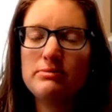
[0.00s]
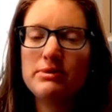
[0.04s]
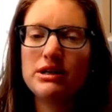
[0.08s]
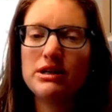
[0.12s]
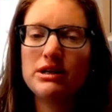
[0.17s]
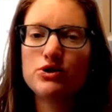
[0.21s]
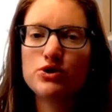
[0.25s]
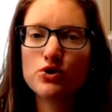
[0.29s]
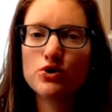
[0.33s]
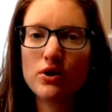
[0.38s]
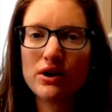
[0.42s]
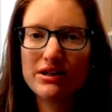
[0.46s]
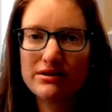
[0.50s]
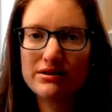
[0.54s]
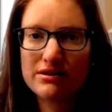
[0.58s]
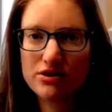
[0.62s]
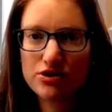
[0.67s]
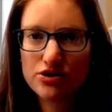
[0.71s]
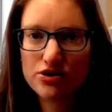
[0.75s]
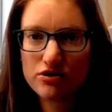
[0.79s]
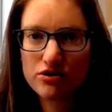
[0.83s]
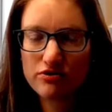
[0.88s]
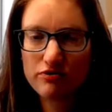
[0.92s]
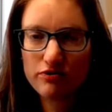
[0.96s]
to be a
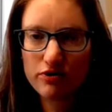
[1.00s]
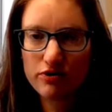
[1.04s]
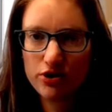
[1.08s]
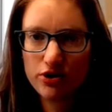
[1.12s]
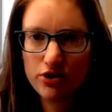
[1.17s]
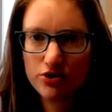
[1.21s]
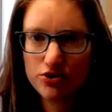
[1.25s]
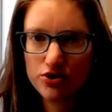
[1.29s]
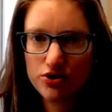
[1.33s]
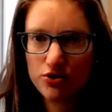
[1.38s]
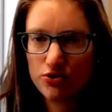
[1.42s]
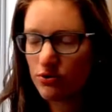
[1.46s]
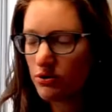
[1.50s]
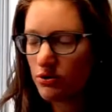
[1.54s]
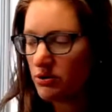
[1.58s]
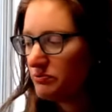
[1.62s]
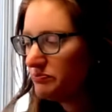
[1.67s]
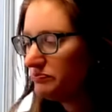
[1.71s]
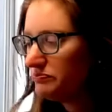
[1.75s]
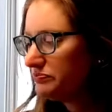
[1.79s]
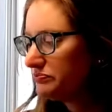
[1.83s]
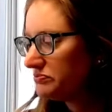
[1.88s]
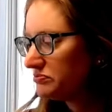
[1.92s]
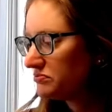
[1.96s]
transition for your
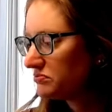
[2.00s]
children.